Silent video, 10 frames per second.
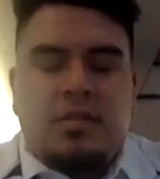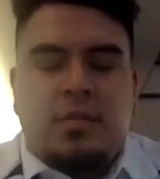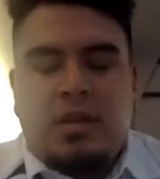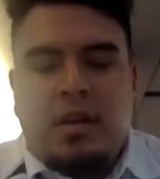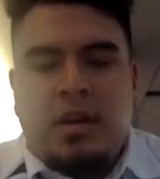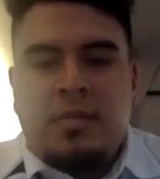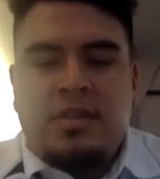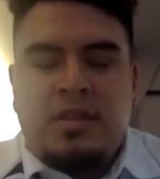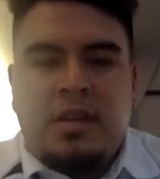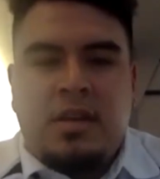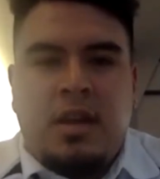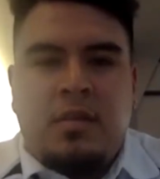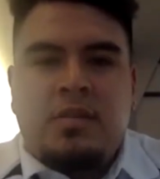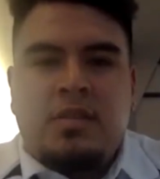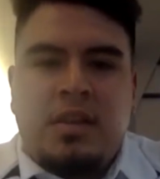what Carmen said, I
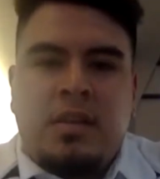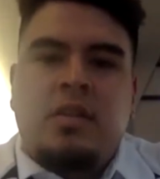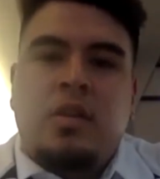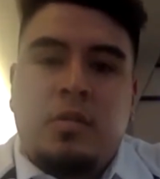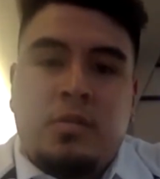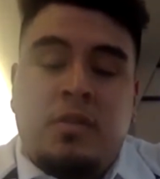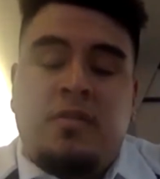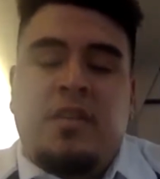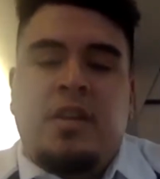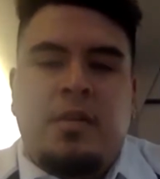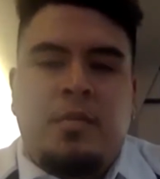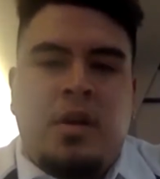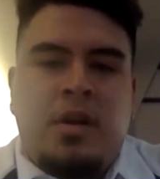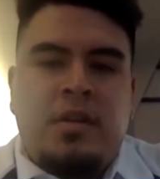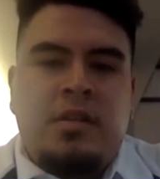would say the dorms are very
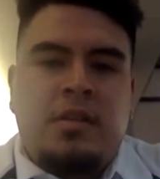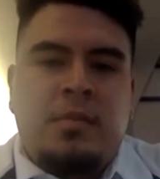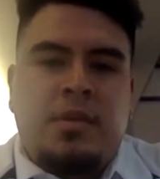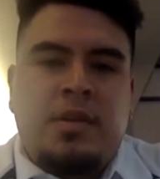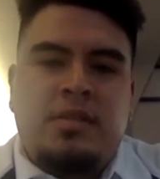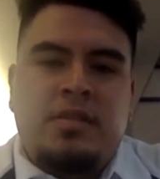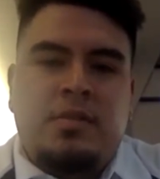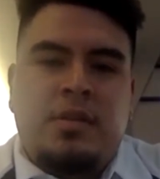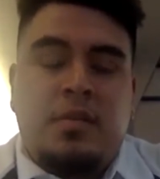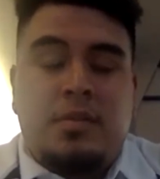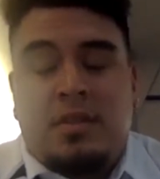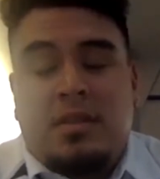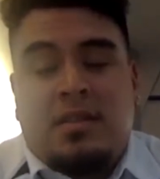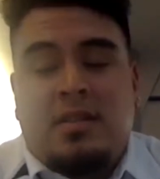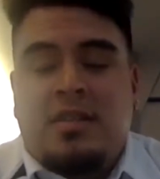modern compared to
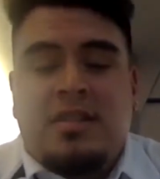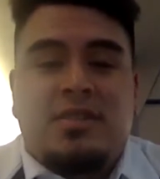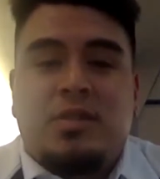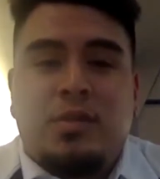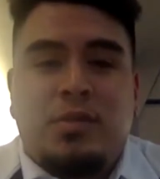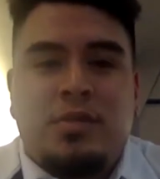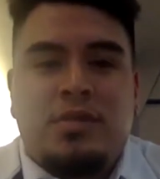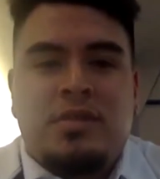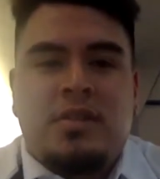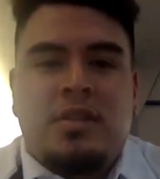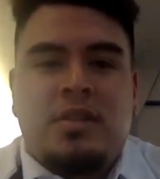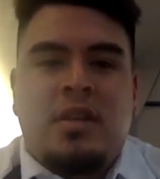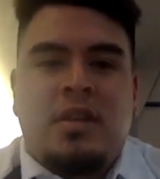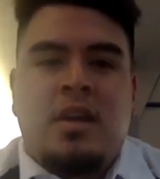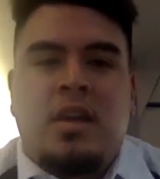other schools.
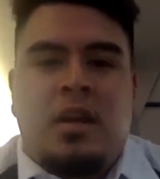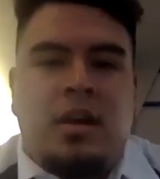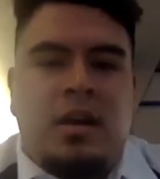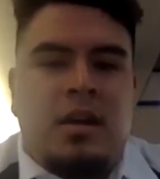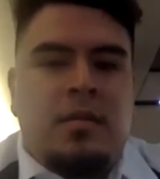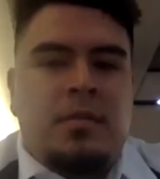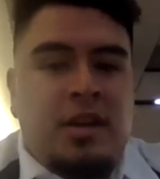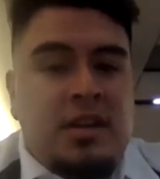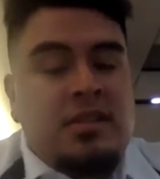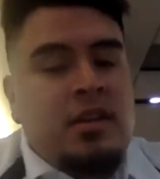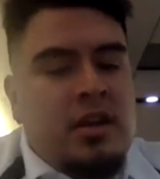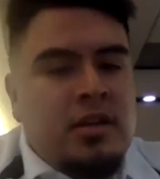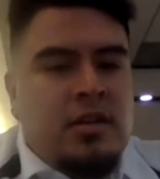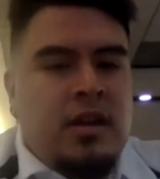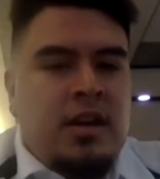There is a lot of
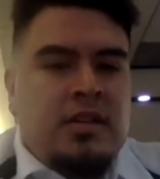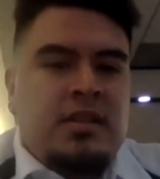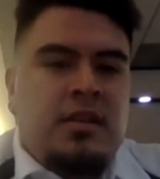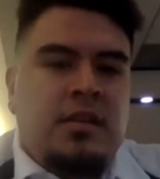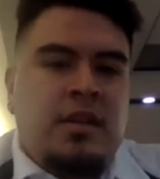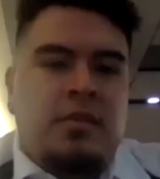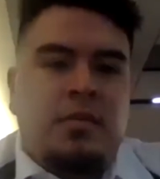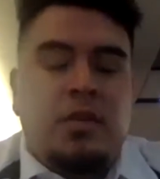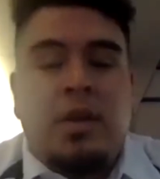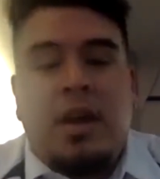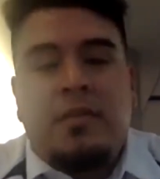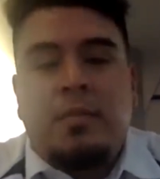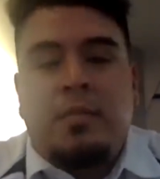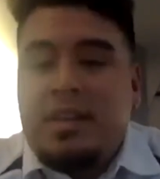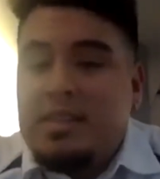grass area. We do have a
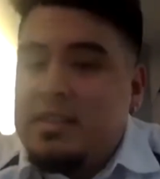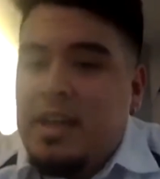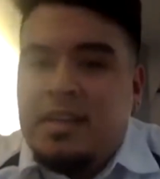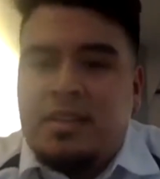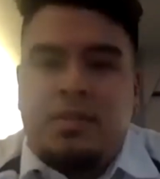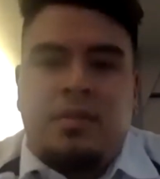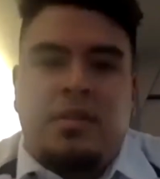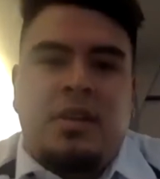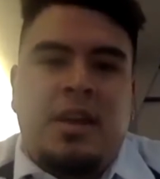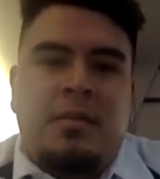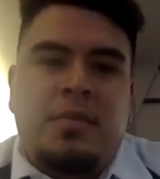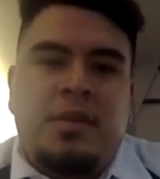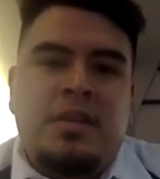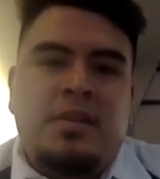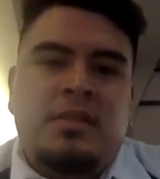big statue on
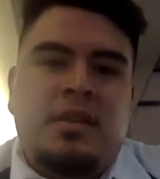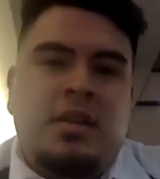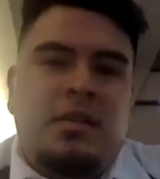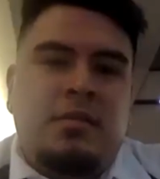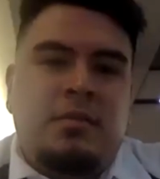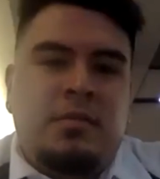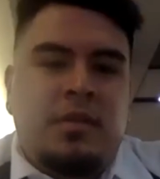campus. It